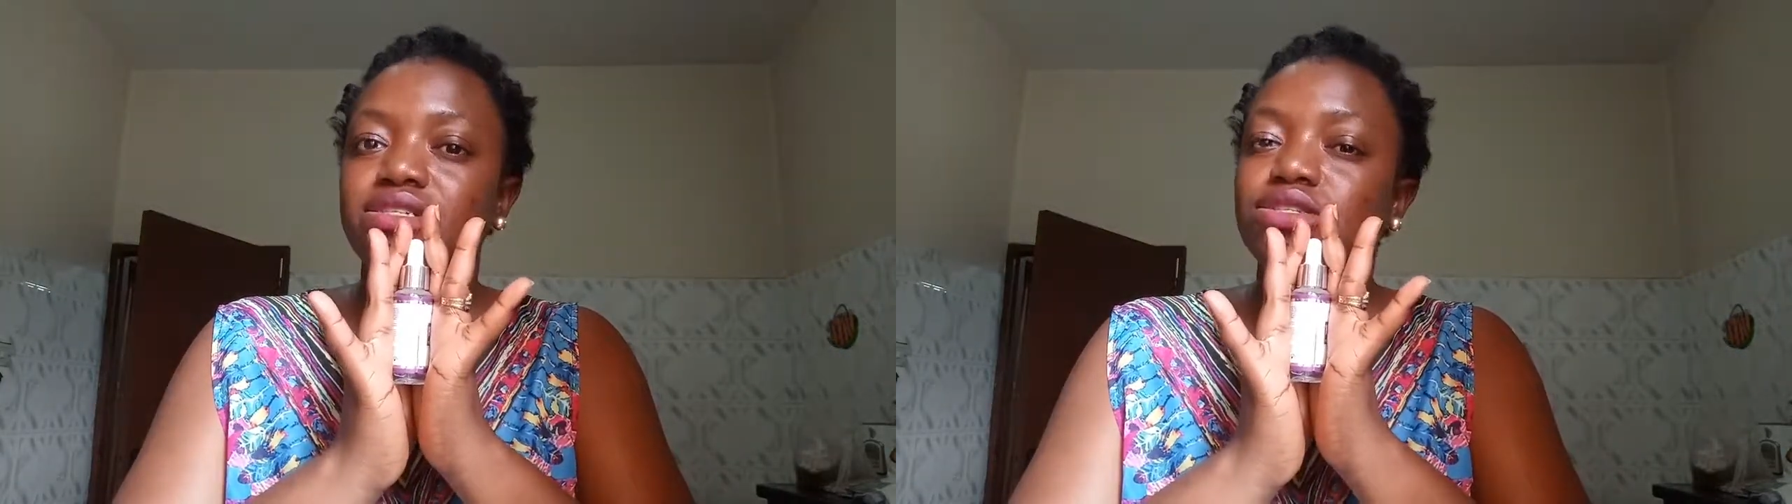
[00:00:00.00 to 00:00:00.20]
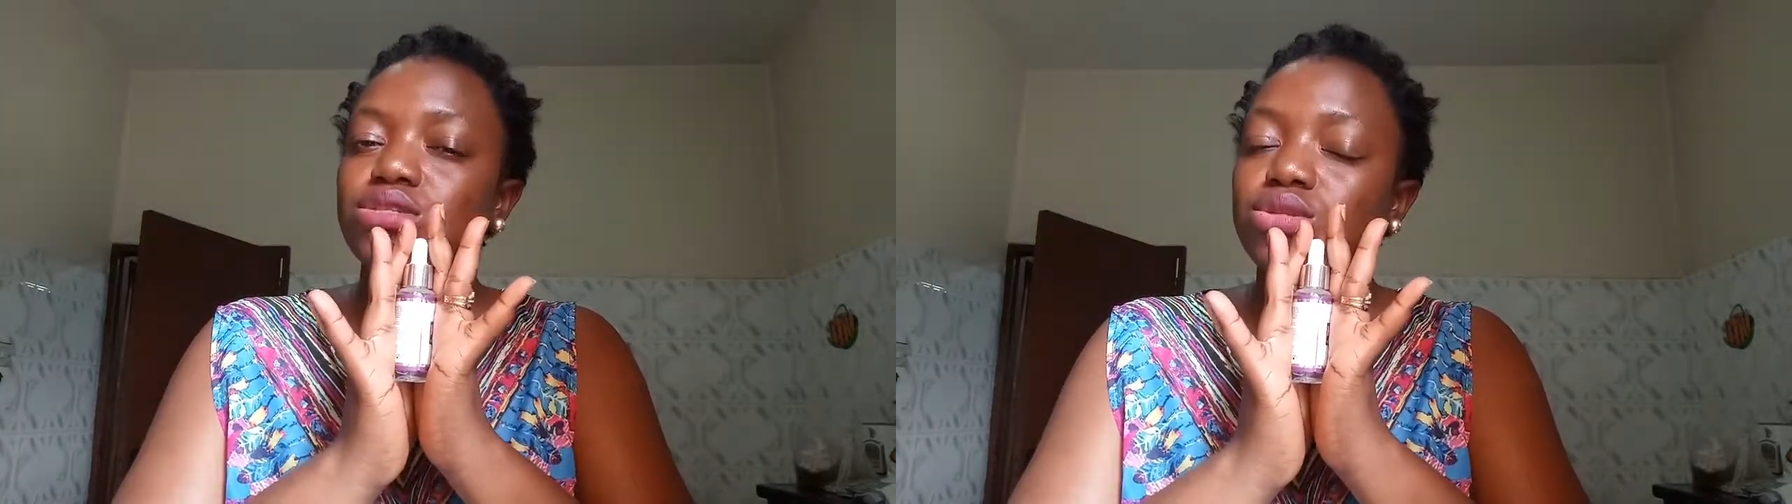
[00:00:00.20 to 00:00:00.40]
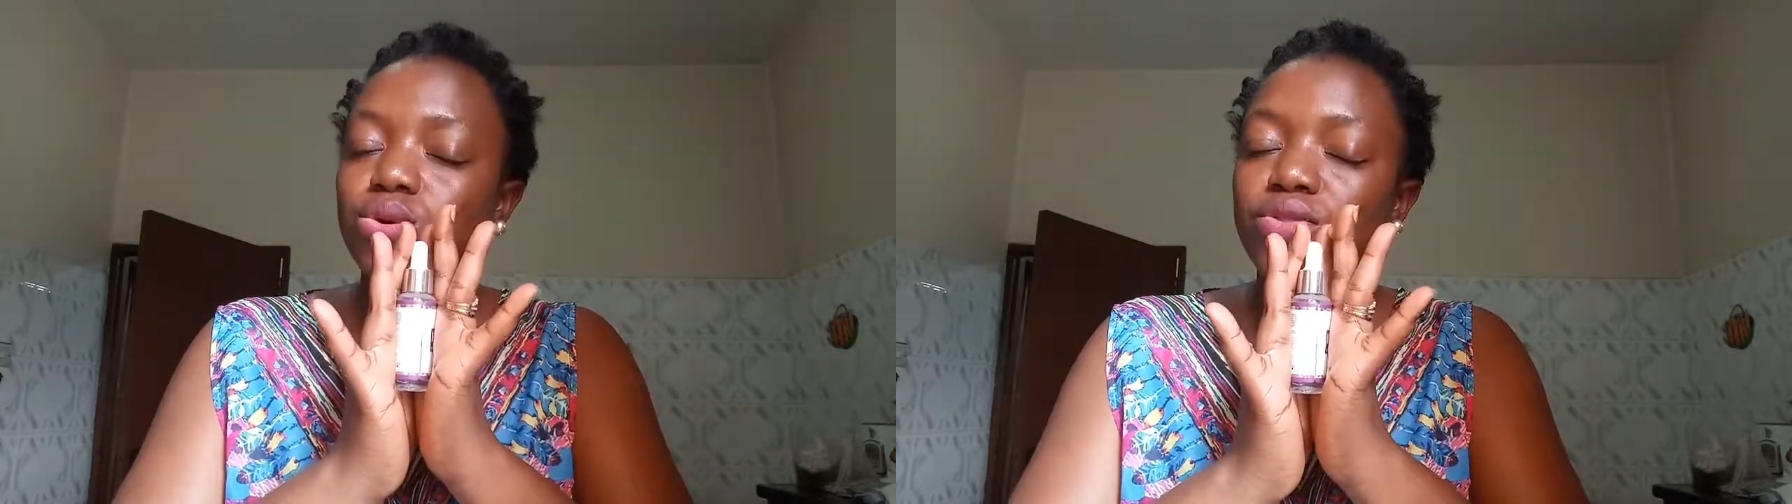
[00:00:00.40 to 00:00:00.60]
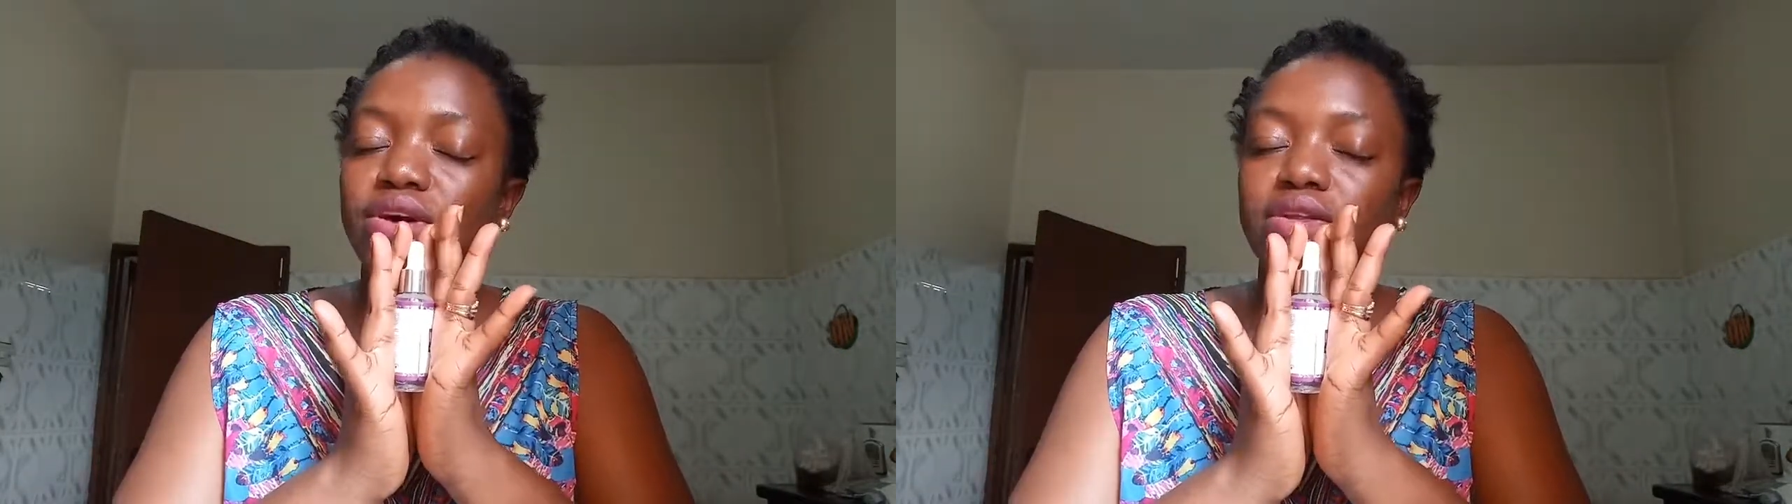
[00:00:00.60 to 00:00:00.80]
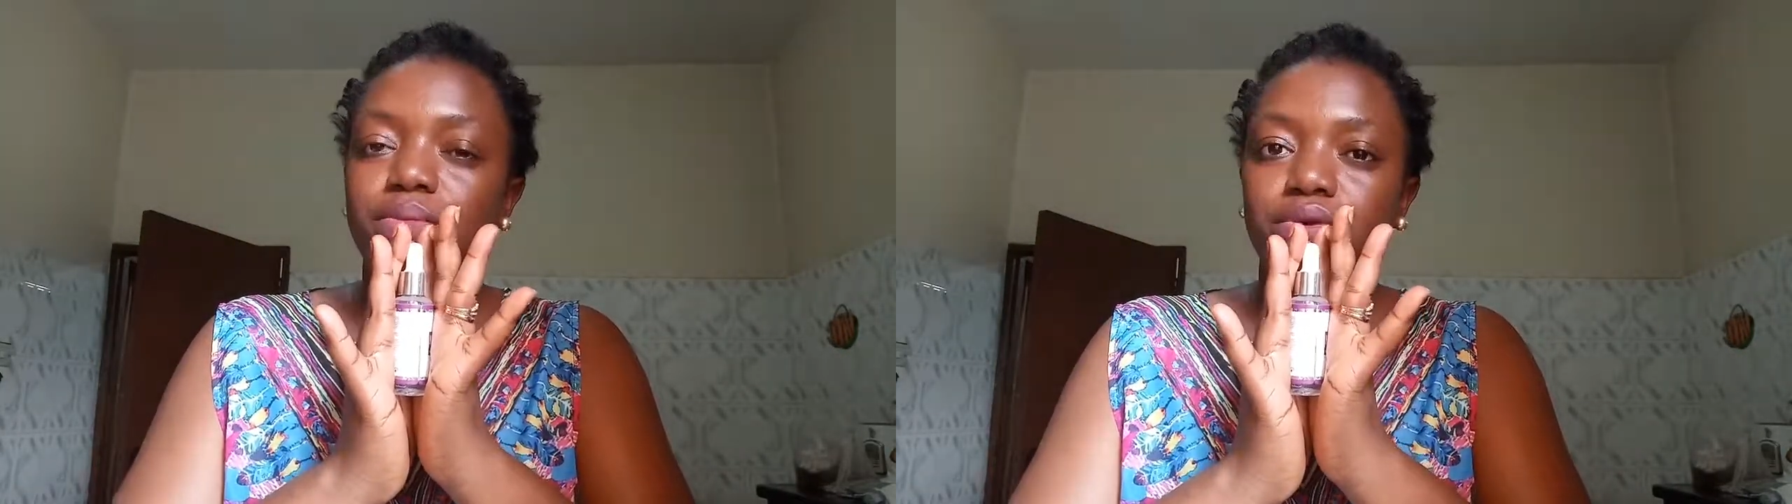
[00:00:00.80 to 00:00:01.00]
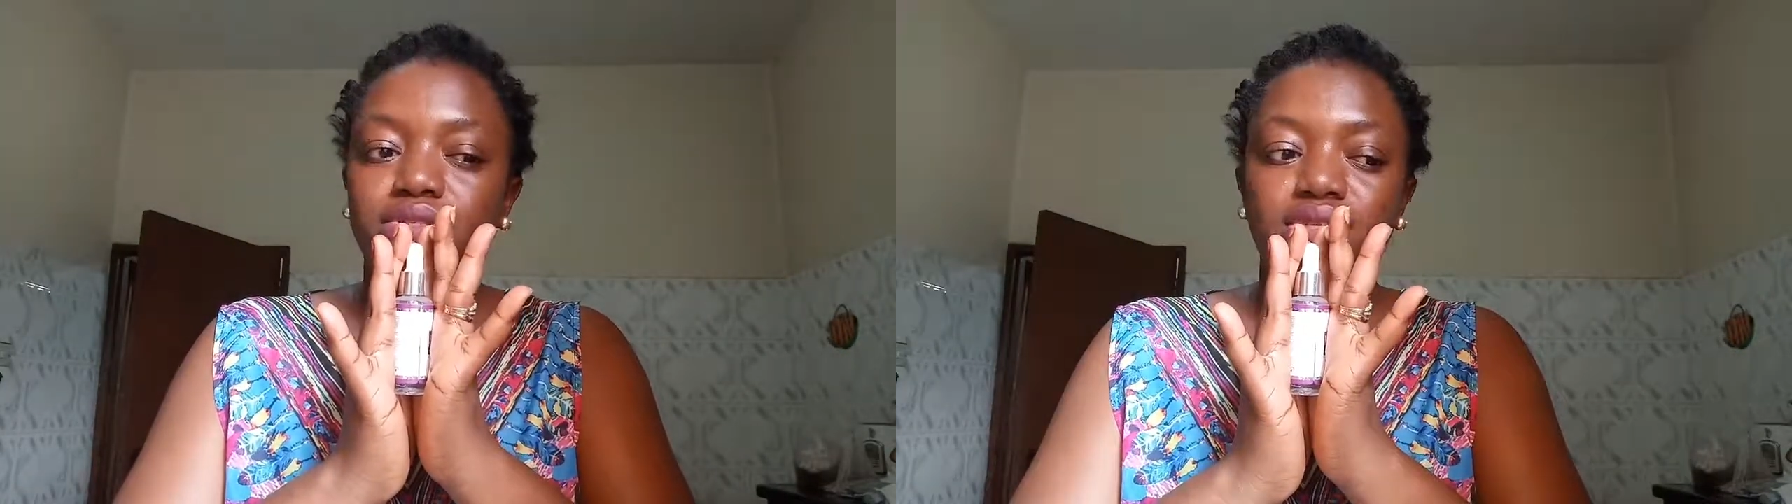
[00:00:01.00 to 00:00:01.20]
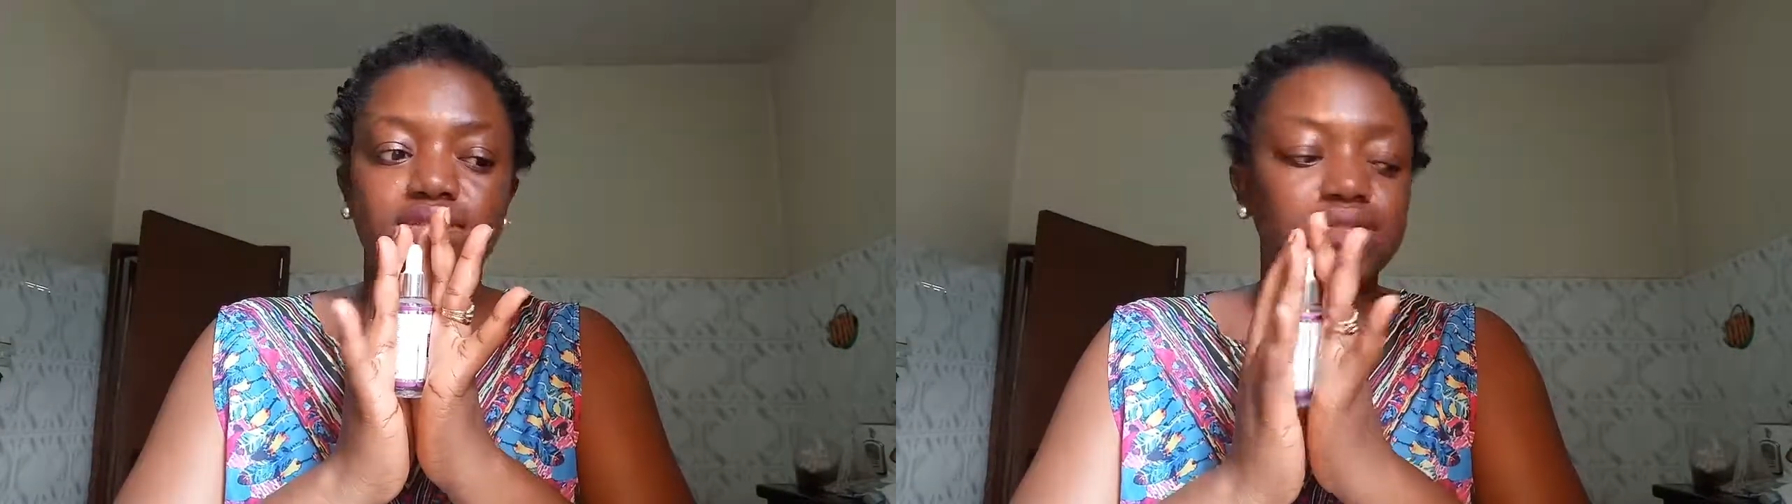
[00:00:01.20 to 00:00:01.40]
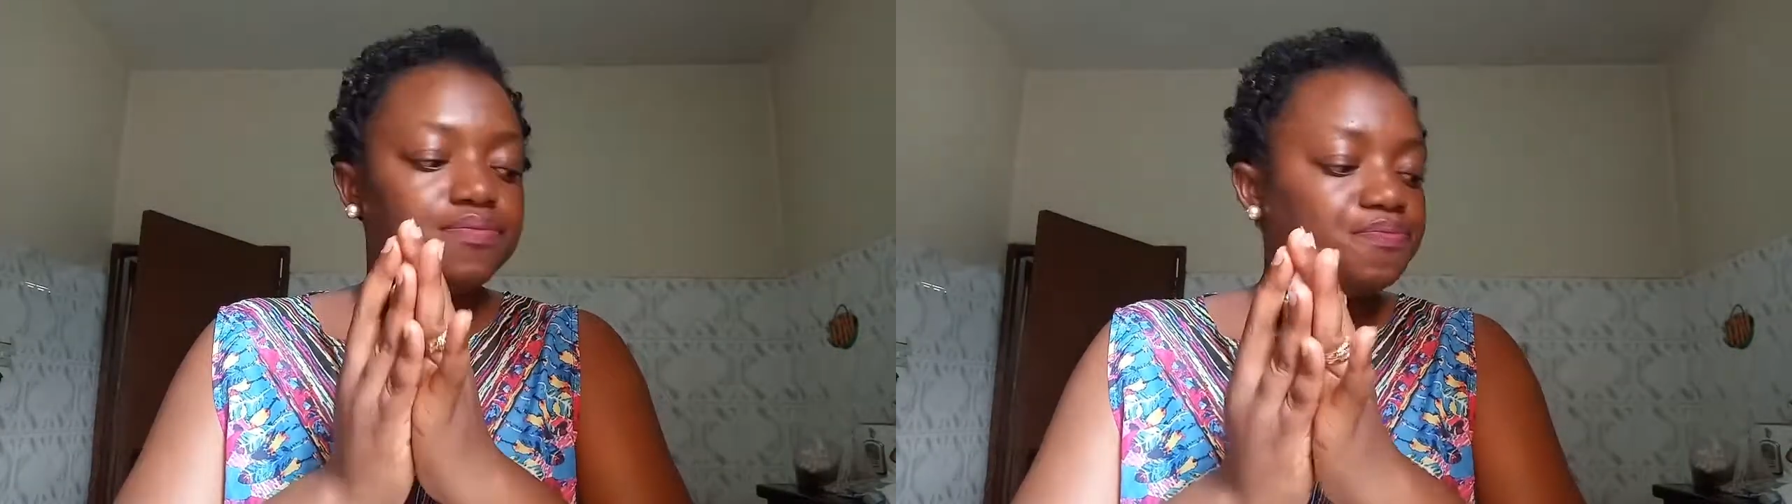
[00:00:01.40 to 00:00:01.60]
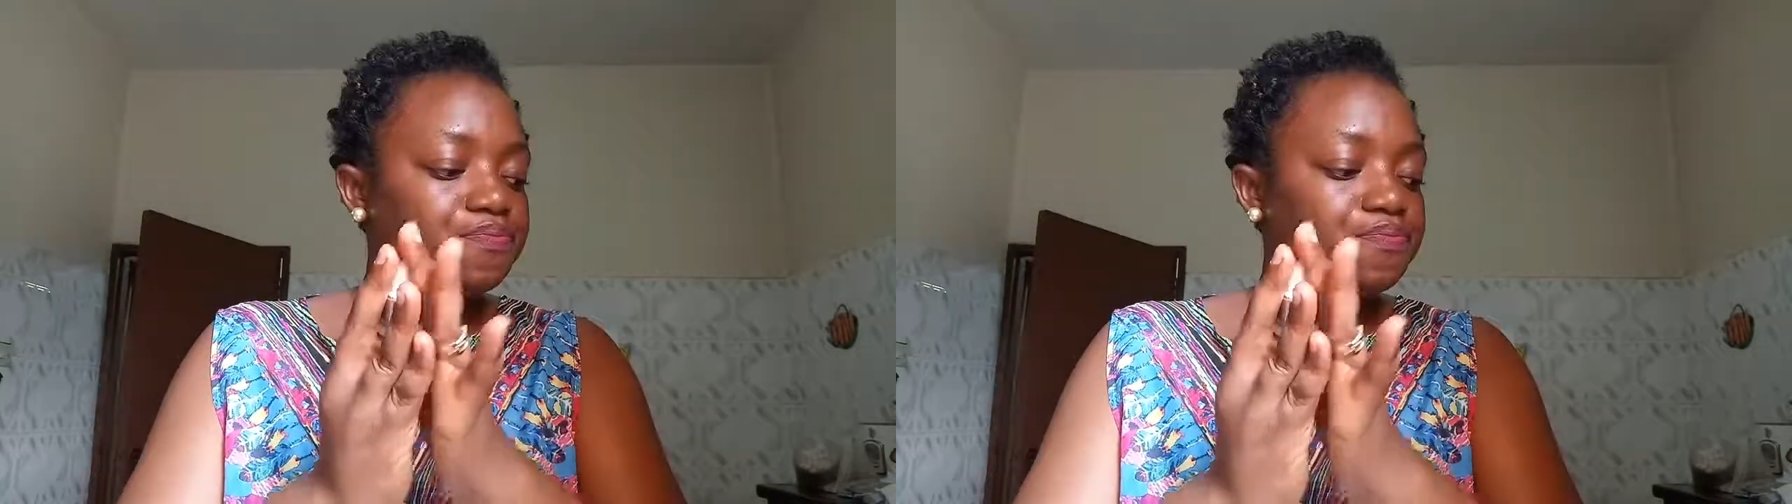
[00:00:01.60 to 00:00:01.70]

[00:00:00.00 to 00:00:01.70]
slow down the process.